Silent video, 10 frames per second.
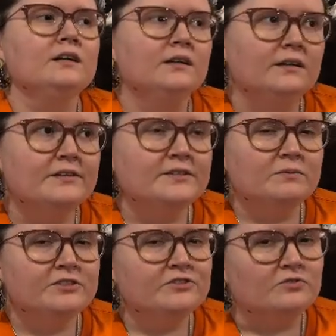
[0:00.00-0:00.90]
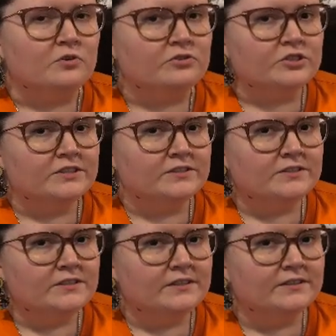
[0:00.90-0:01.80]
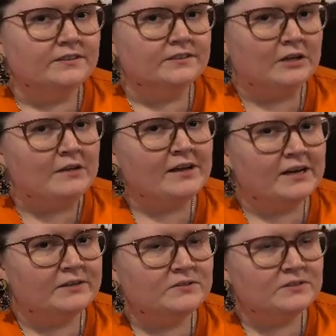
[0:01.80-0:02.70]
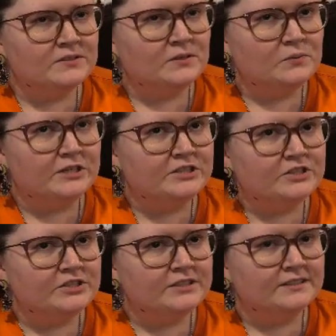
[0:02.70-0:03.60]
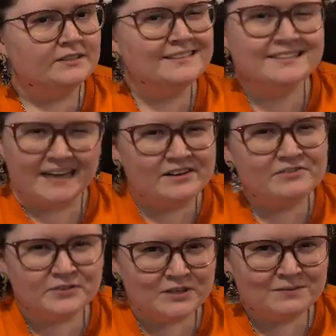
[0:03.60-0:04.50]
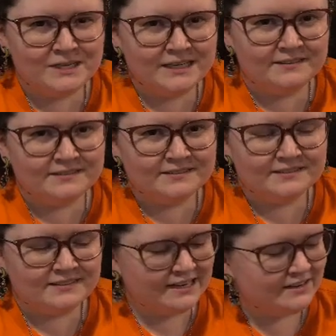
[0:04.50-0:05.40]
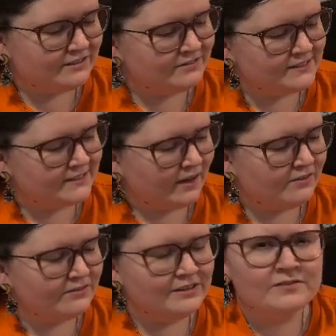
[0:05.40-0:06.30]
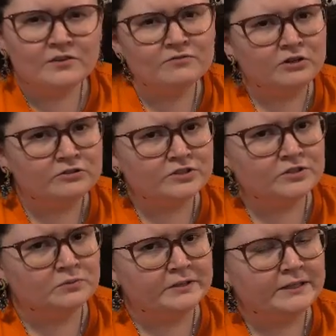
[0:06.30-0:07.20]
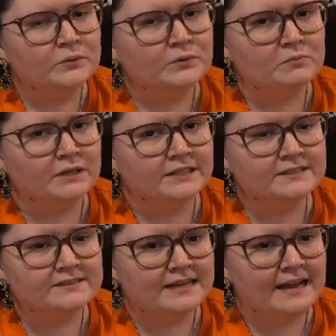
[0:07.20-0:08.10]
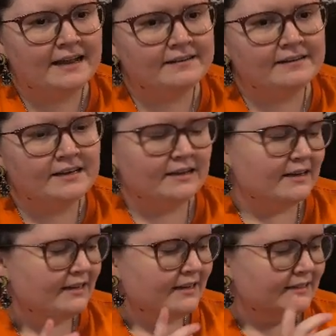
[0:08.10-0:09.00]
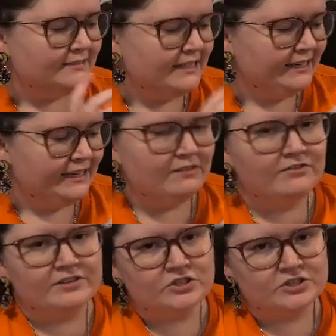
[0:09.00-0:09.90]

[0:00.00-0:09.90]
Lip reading: there's a bunch of vultures around the house, which is kind of creepy in and of itself, even though vultures are really cool birds, and T. Kingfisher